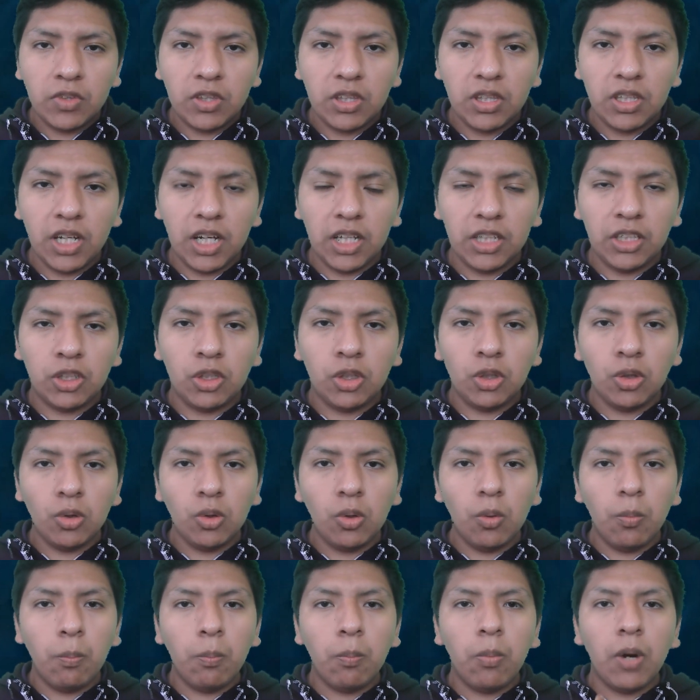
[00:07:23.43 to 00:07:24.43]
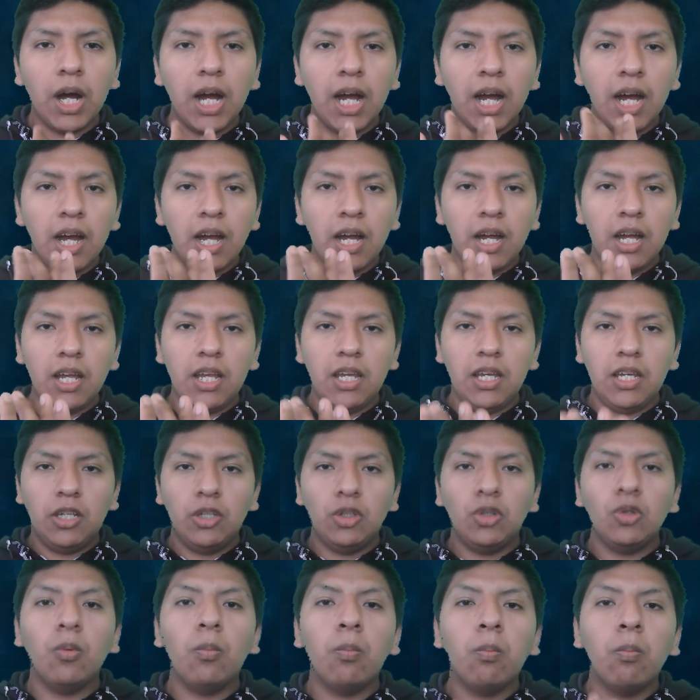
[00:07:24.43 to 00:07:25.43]
that you
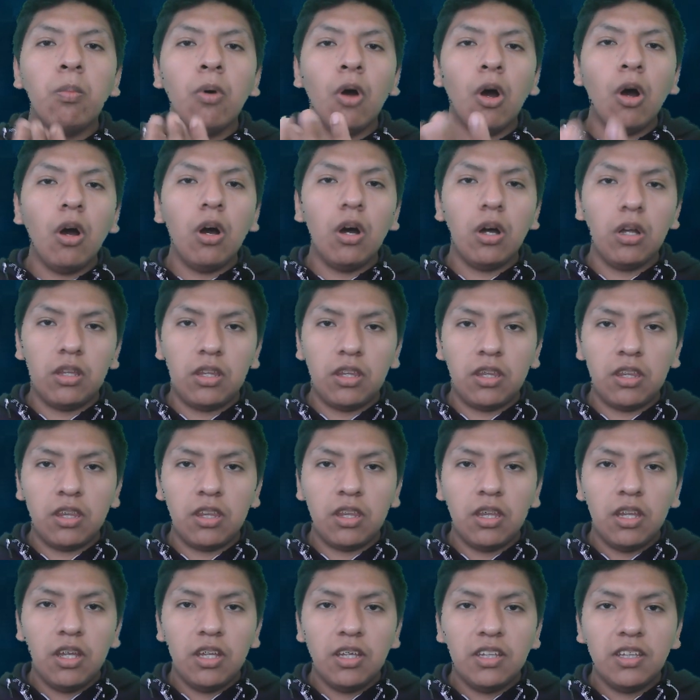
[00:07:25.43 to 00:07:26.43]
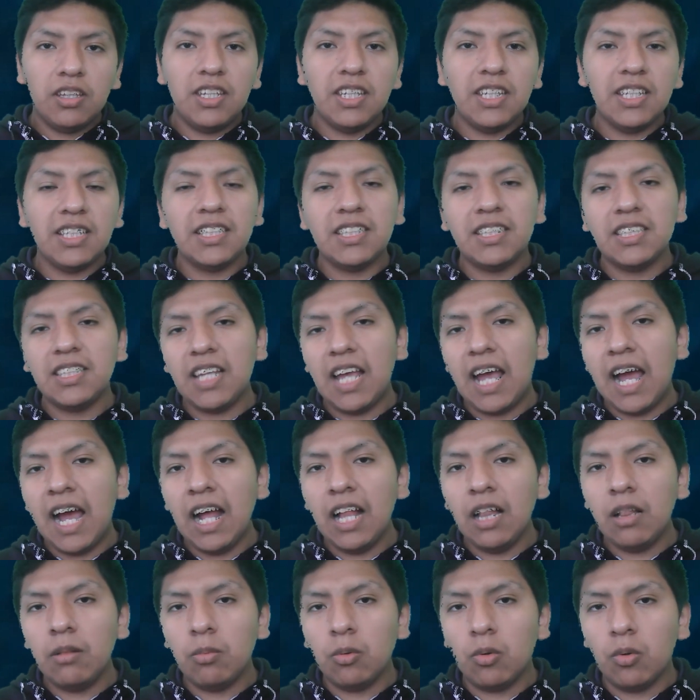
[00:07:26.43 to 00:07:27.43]
bought this
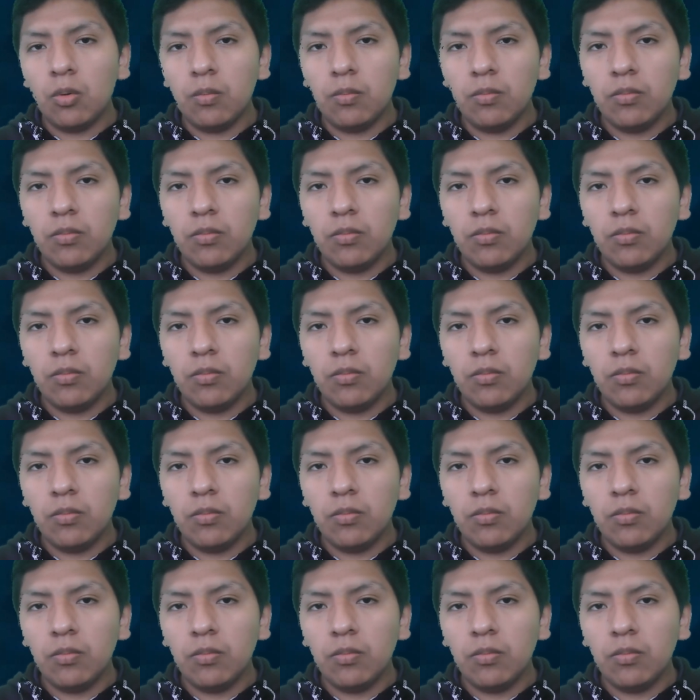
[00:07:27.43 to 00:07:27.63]
album,